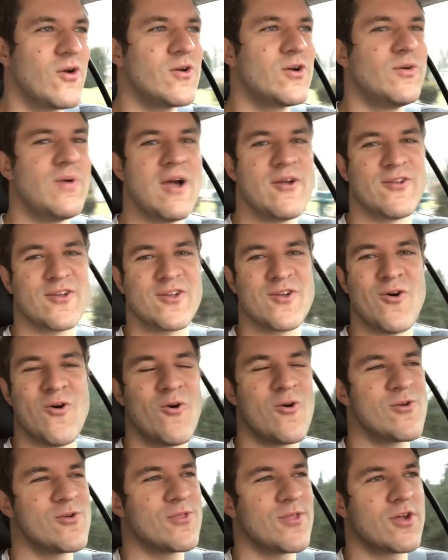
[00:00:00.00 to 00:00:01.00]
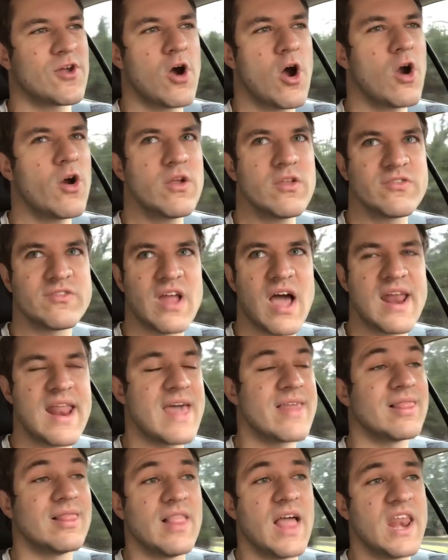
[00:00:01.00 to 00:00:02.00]
Going around a corner, the car is not
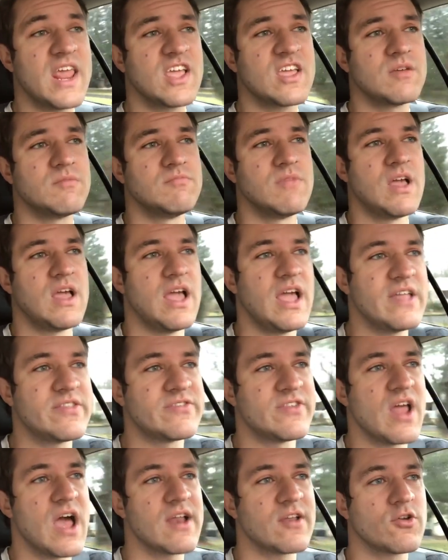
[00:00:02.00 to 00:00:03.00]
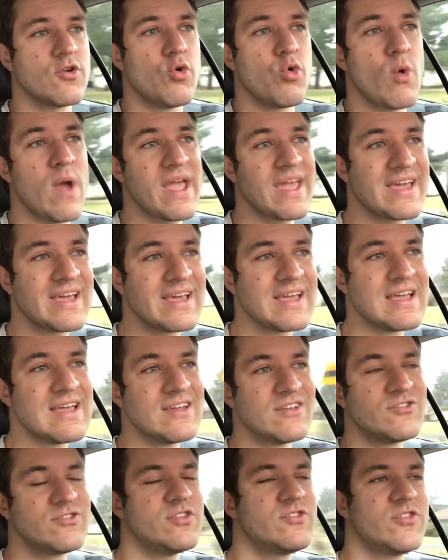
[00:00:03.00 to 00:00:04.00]
athletic, it's not quick
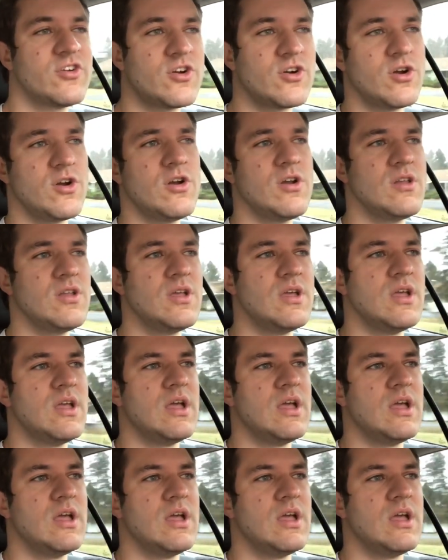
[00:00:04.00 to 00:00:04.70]
to turn,